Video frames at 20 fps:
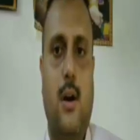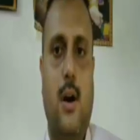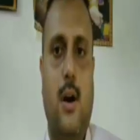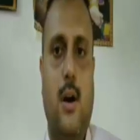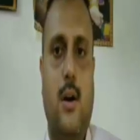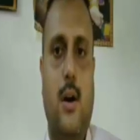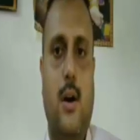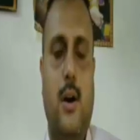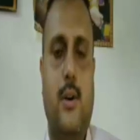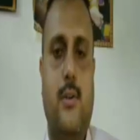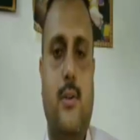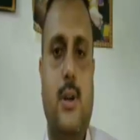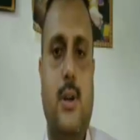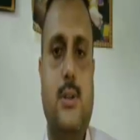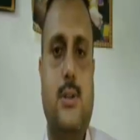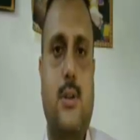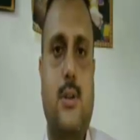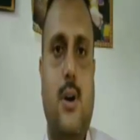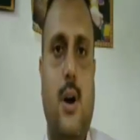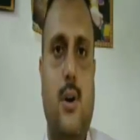a
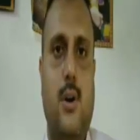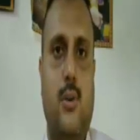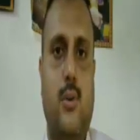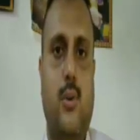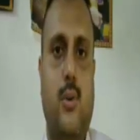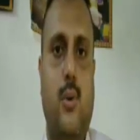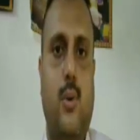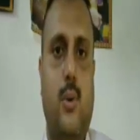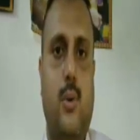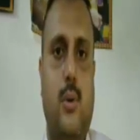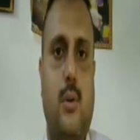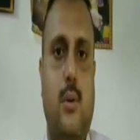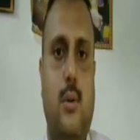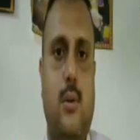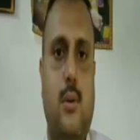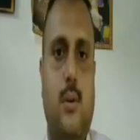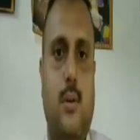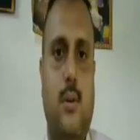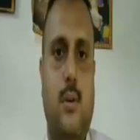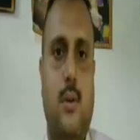country's control
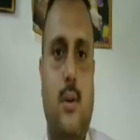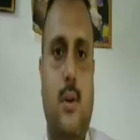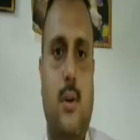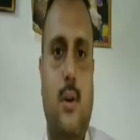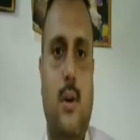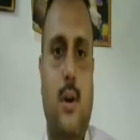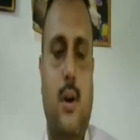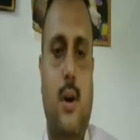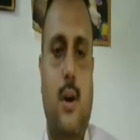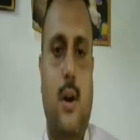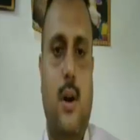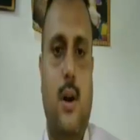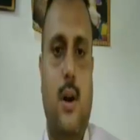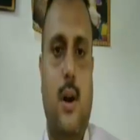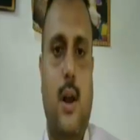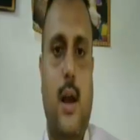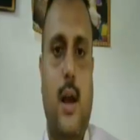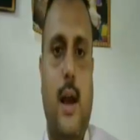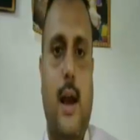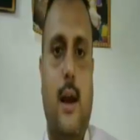
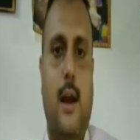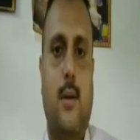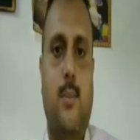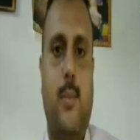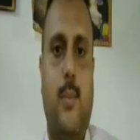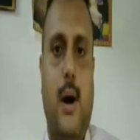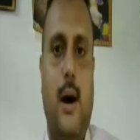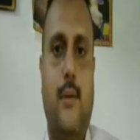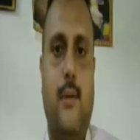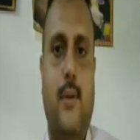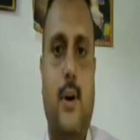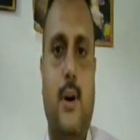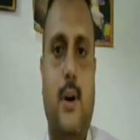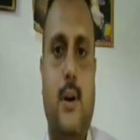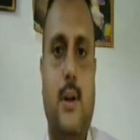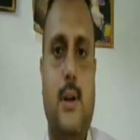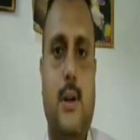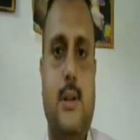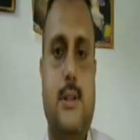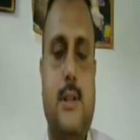and
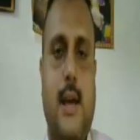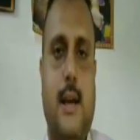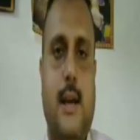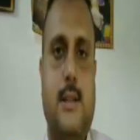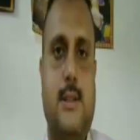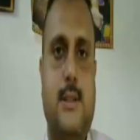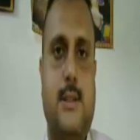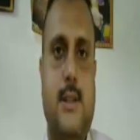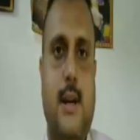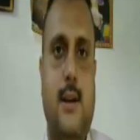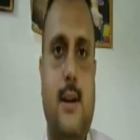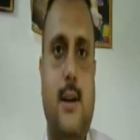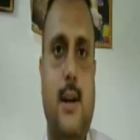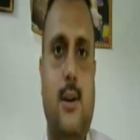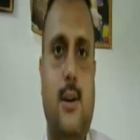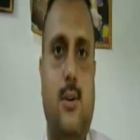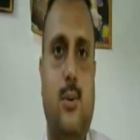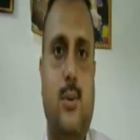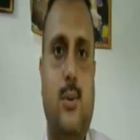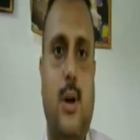power is
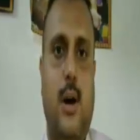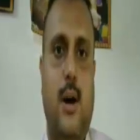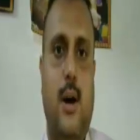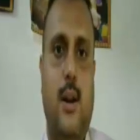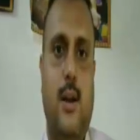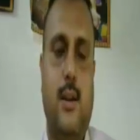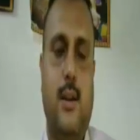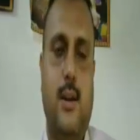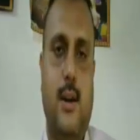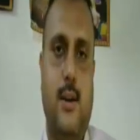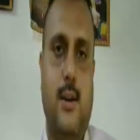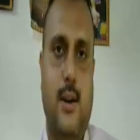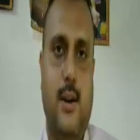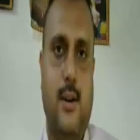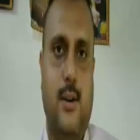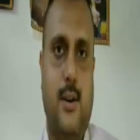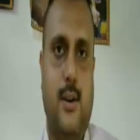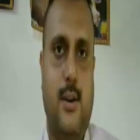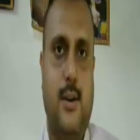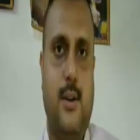extended to the another
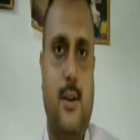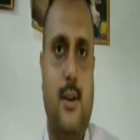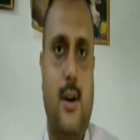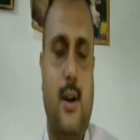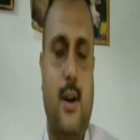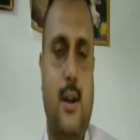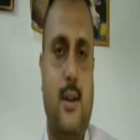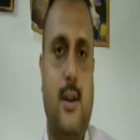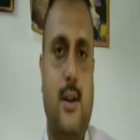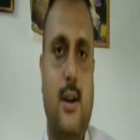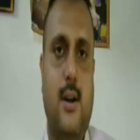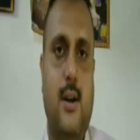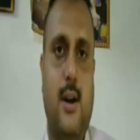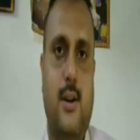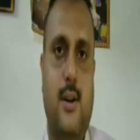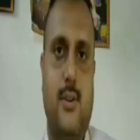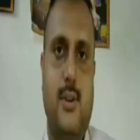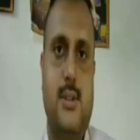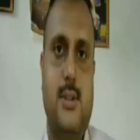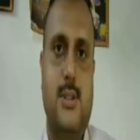territory, another
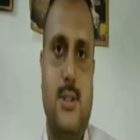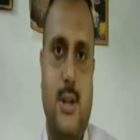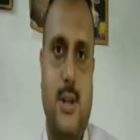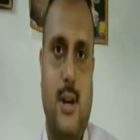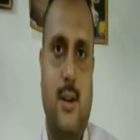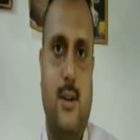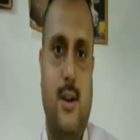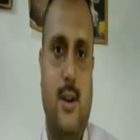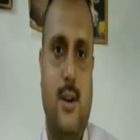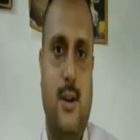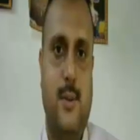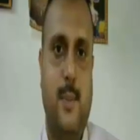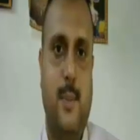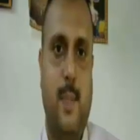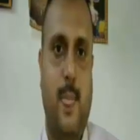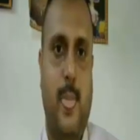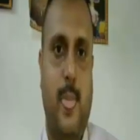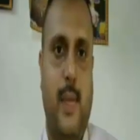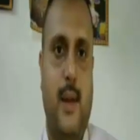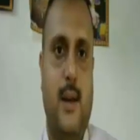country's territory.
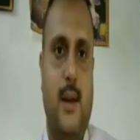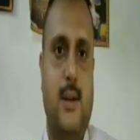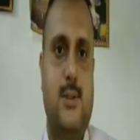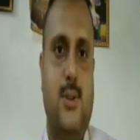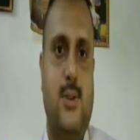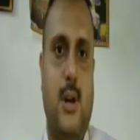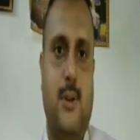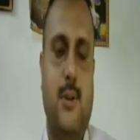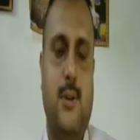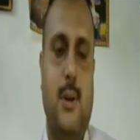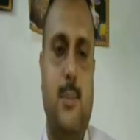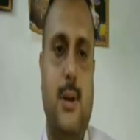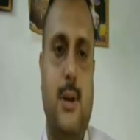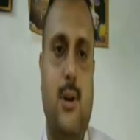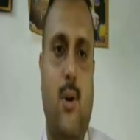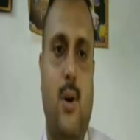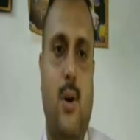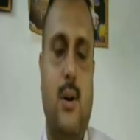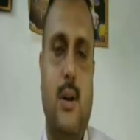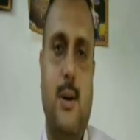So it will be
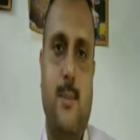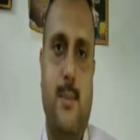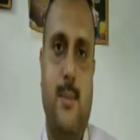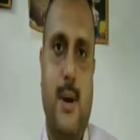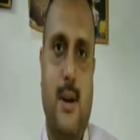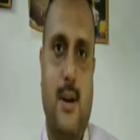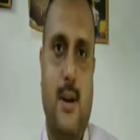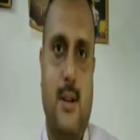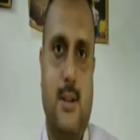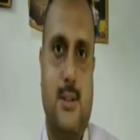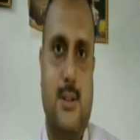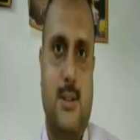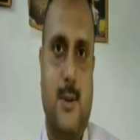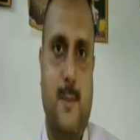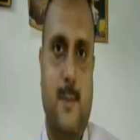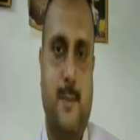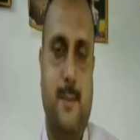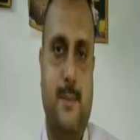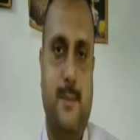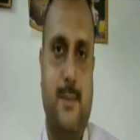called
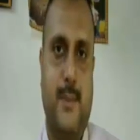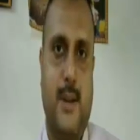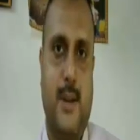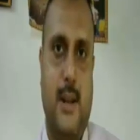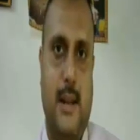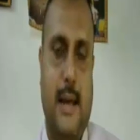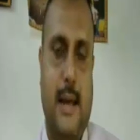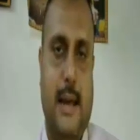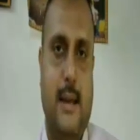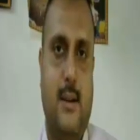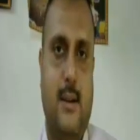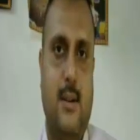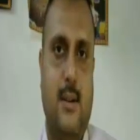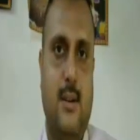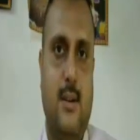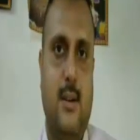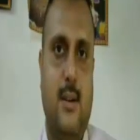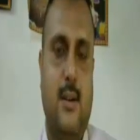imperialism. Like